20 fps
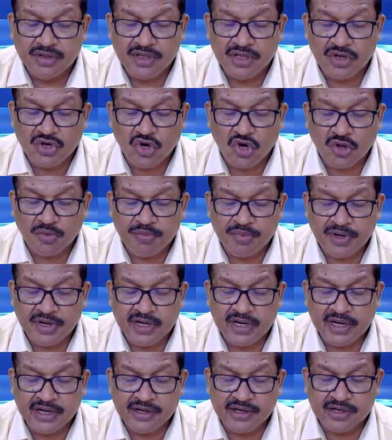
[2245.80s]
the
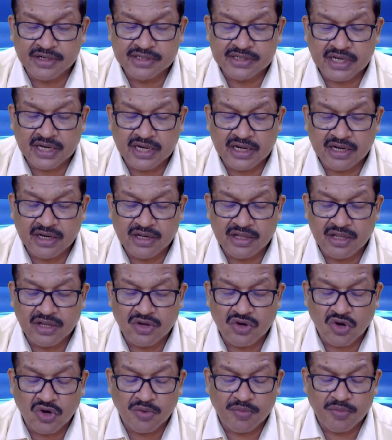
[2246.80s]
corporate debtors and the
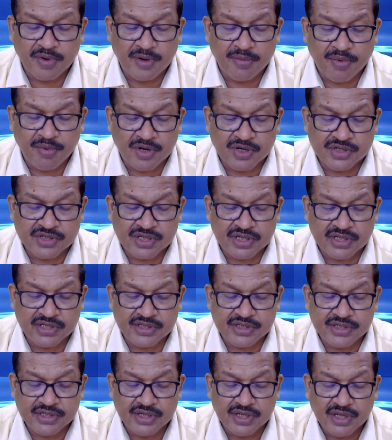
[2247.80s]
corporate
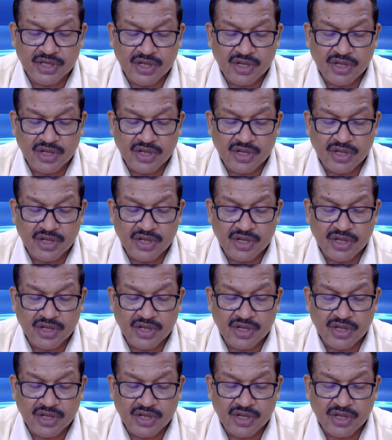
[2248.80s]
persons,